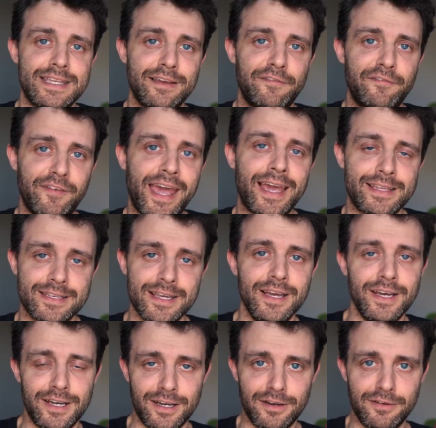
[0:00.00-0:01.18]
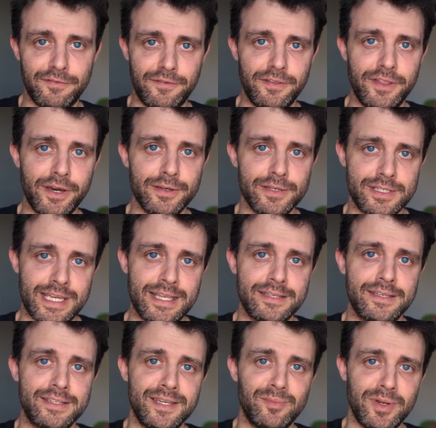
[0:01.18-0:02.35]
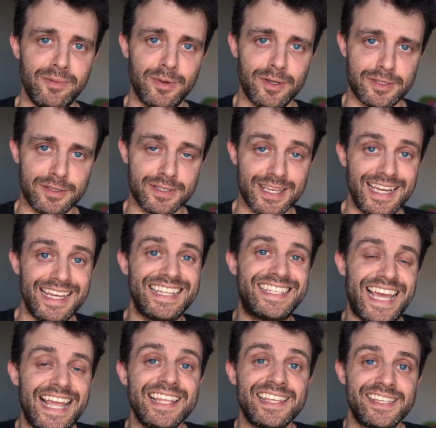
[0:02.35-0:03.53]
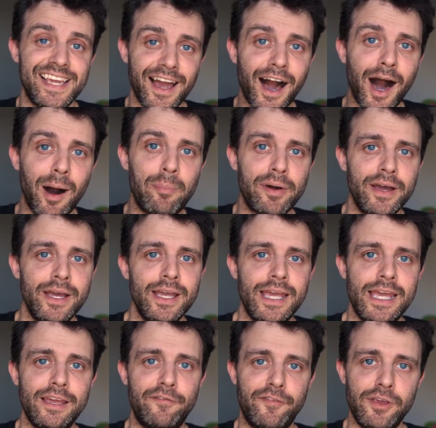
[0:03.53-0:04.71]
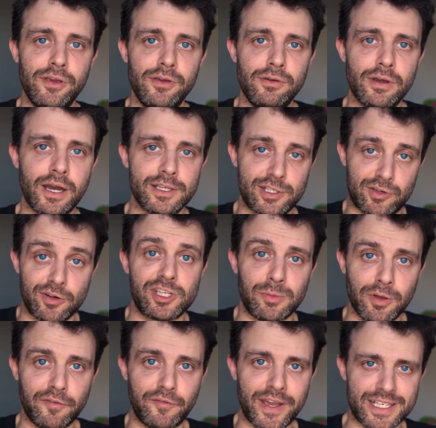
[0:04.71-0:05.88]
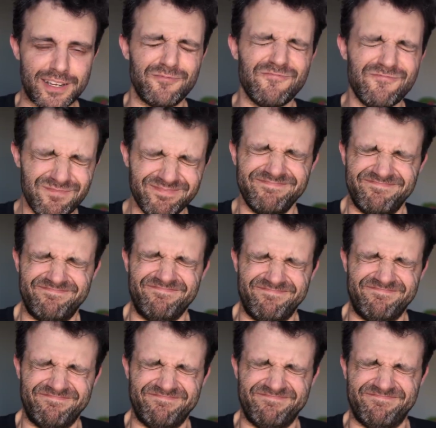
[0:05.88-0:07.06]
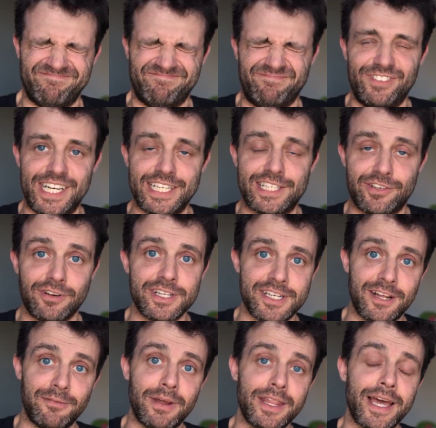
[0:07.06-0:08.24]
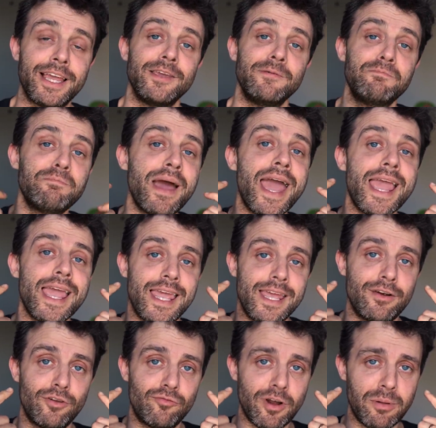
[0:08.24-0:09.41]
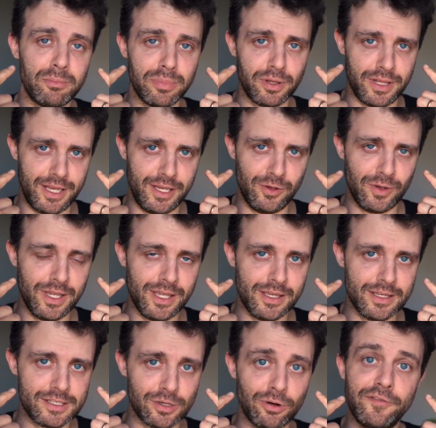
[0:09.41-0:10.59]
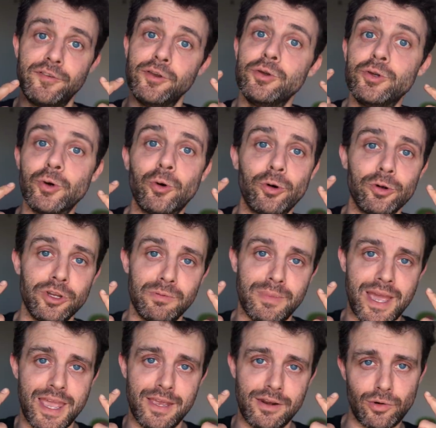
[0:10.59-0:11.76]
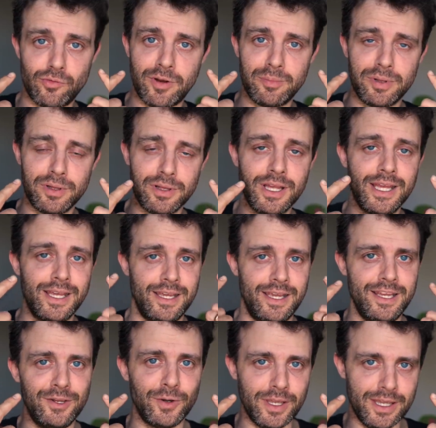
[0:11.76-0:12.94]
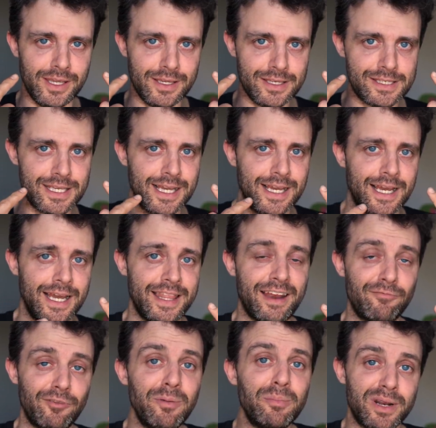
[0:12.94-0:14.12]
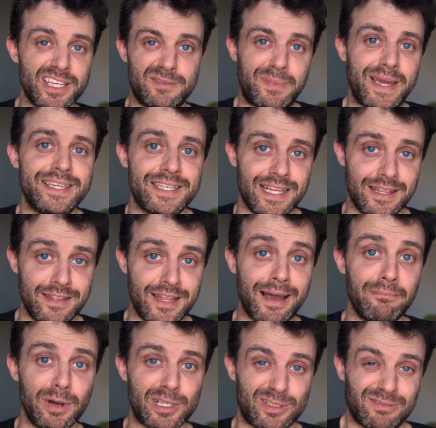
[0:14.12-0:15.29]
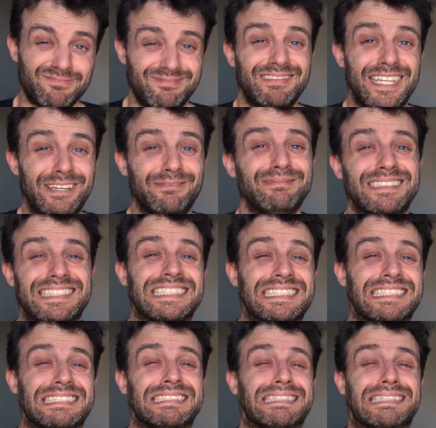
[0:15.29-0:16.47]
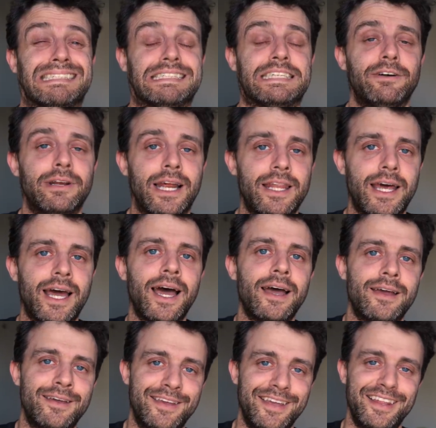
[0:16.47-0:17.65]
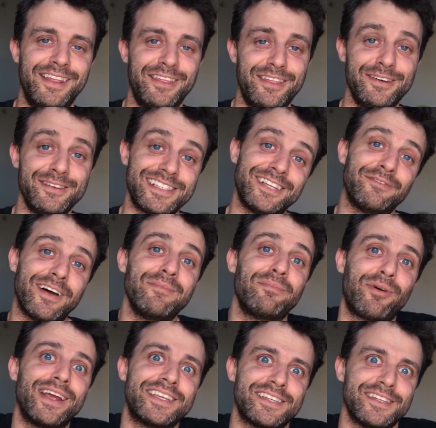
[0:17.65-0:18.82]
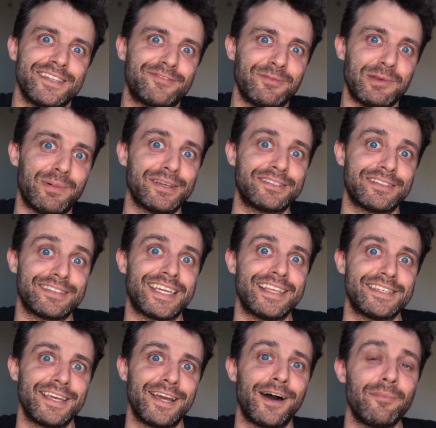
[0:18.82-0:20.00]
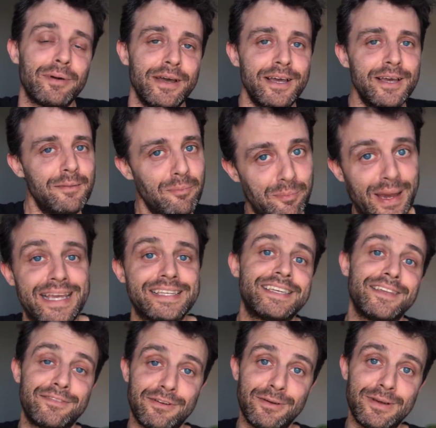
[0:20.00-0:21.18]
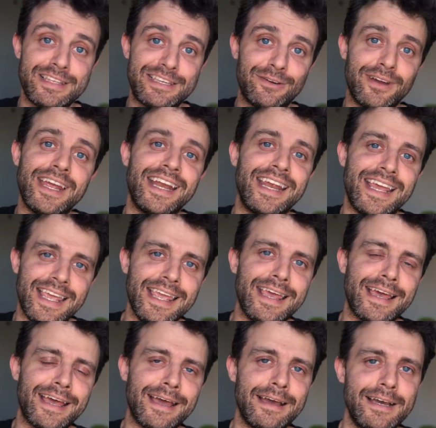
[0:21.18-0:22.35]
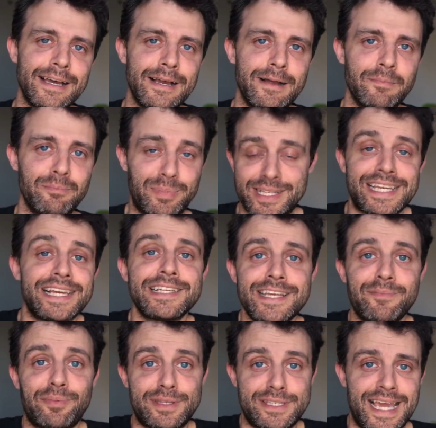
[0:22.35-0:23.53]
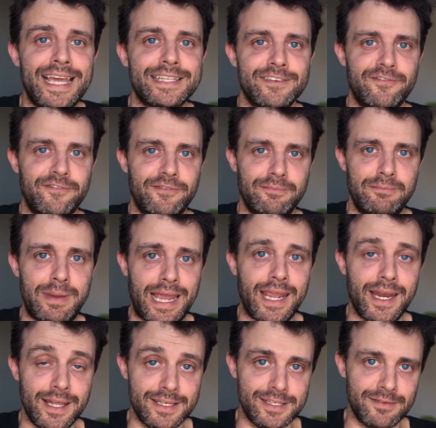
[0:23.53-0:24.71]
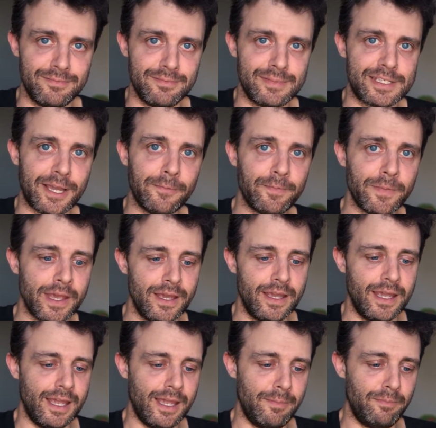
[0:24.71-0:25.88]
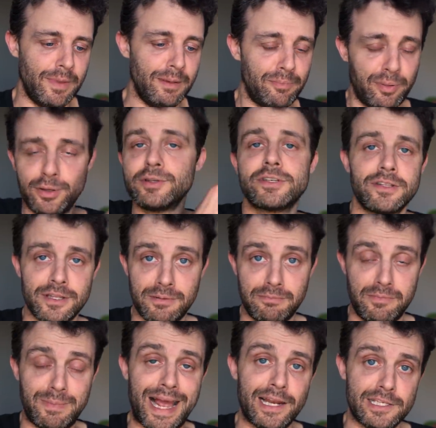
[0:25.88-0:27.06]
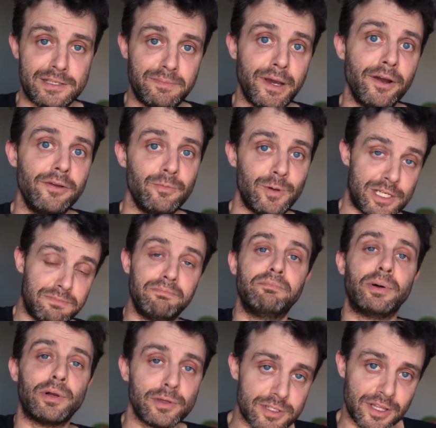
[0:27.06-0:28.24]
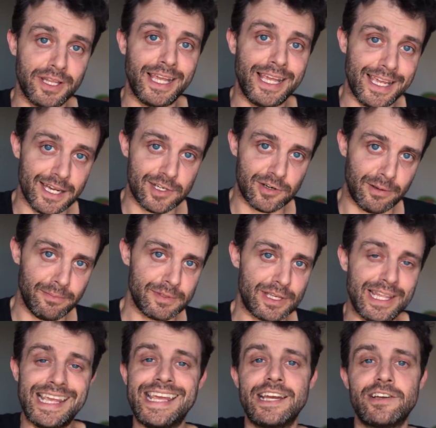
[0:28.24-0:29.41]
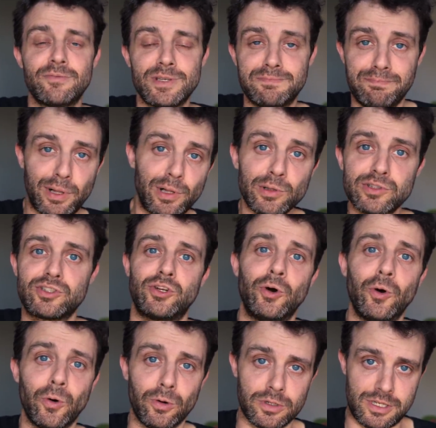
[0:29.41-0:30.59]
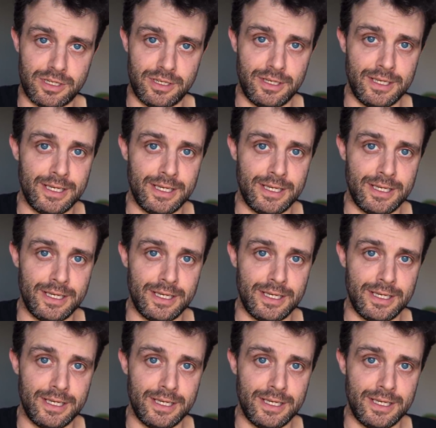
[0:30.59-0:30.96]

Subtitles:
the effect of those tensor tympani muscles tensing up if you scrunch up your face, like really scrunch it up like that. You may hear a rumble in your ears. Or if you yawn, you may hear a rumble in your ears. And that rumble is basically that muscle, you know, going like that, those little vibrations from the muscle tensing up, passing through into your inner ear. But it's actually a protective mechanism. So it pulls on the malleus bone, which pulls on the eardrum. So the eardrum is pulled taut.